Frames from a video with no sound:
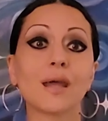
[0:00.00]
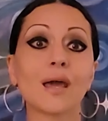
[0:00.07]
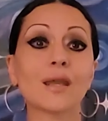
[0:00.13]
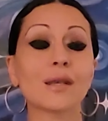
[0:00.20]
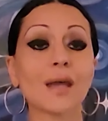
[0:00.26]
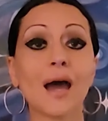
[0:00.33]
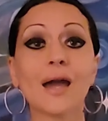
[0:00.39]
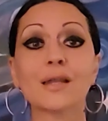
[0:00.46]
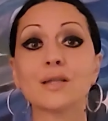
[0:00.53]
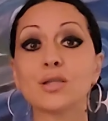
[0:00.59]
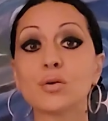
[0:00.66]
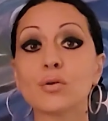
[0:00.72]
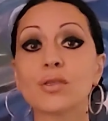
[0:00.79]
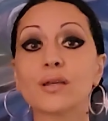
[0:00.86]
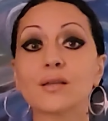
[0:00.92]
And I
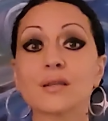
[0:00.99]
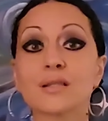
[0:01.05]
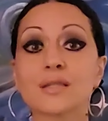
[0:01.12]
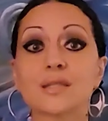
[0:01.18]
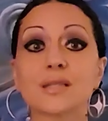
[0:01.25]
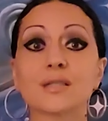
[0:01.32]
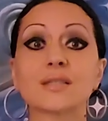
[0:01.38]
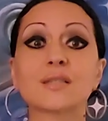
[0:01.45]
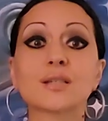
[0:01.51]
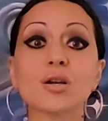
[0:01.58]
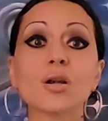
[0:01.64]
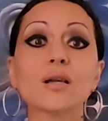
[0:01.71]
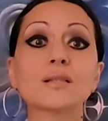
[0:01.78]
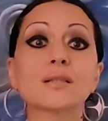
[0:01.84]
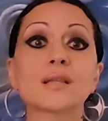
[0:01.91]
do think this is a
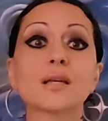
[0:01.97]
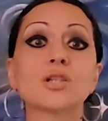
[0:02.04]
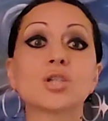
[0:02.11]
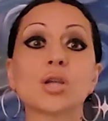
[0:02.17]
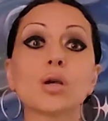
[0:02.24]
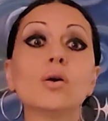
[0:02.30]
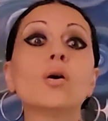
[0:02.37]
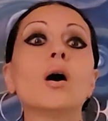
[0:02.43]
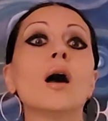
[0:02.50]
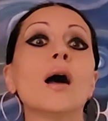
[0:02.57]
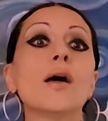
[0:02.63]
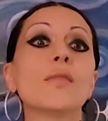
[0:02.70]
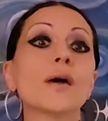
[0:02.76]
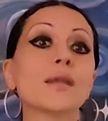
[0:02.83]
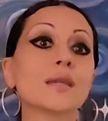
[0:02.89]
serious issue
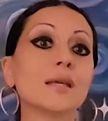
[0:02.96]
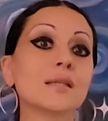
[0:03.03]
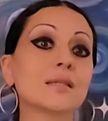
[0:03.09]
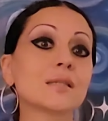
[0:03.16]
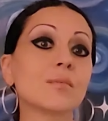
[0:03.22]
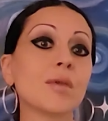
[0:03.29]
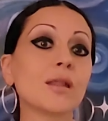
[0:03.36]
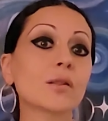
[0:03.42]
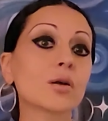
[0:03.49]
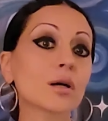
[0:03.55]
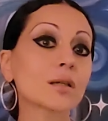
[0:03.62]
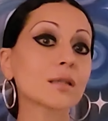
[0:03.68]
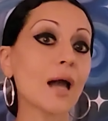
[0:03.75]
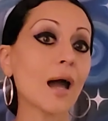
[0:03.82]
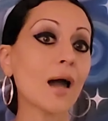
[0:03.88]
that needs to be
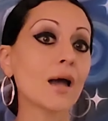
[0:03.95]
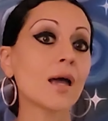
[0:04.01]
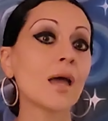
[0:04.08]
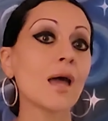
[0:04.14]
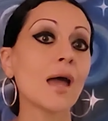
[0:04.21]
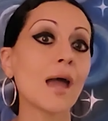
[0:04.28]
looked at